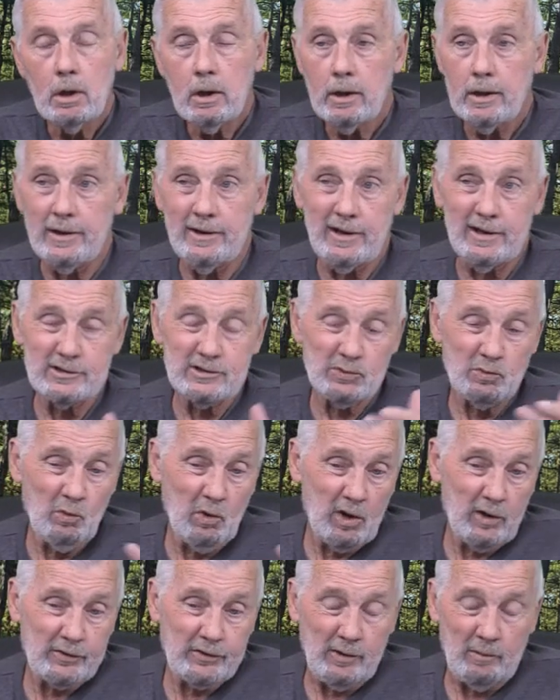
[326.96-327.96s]
And that's
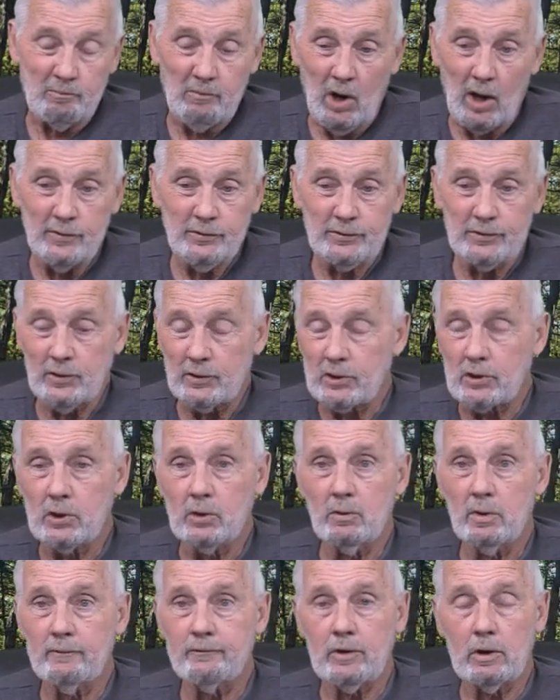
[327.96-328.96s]
worth a month or
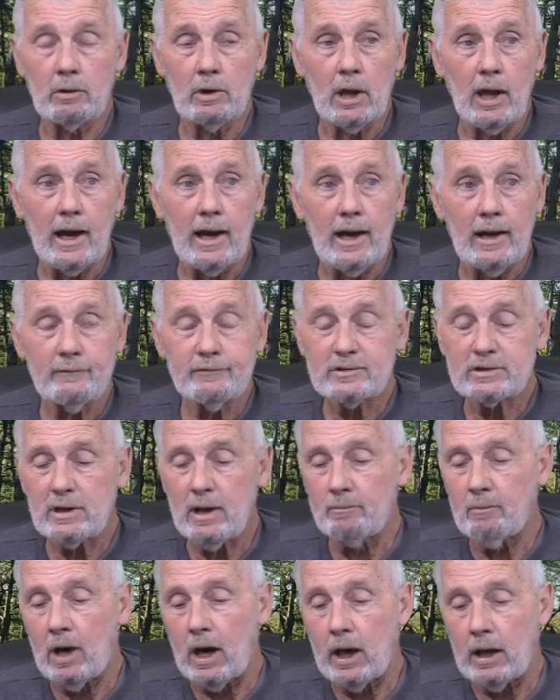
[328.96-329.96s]
two of your lives?
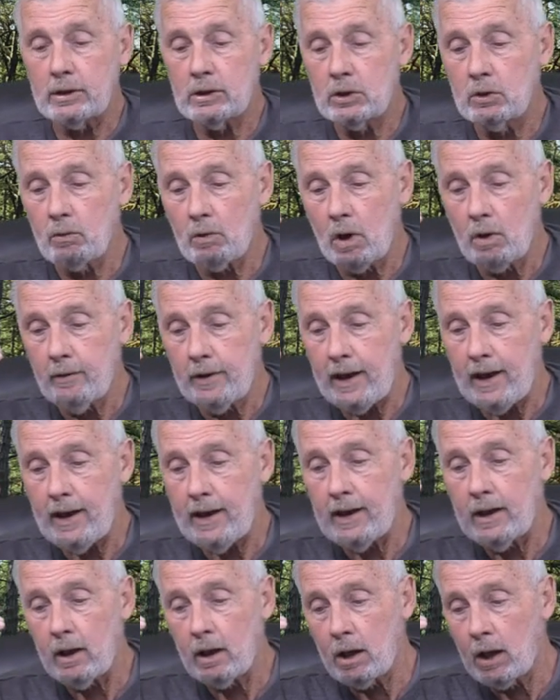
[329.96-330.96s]
Come on, grow the
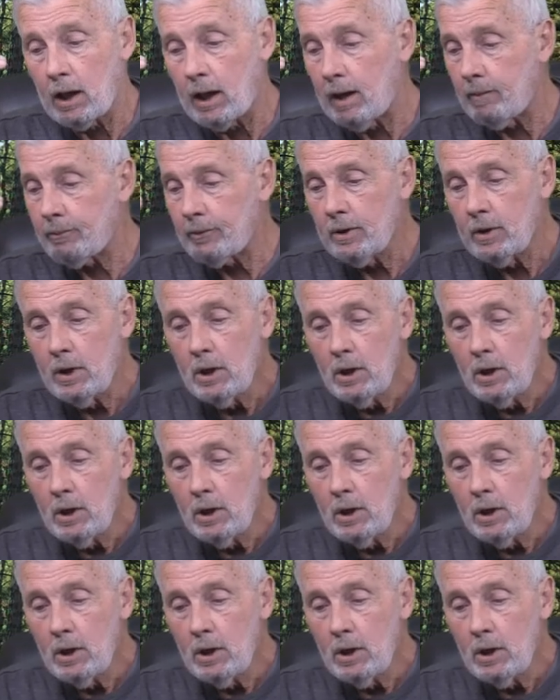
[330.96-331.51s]
hell up.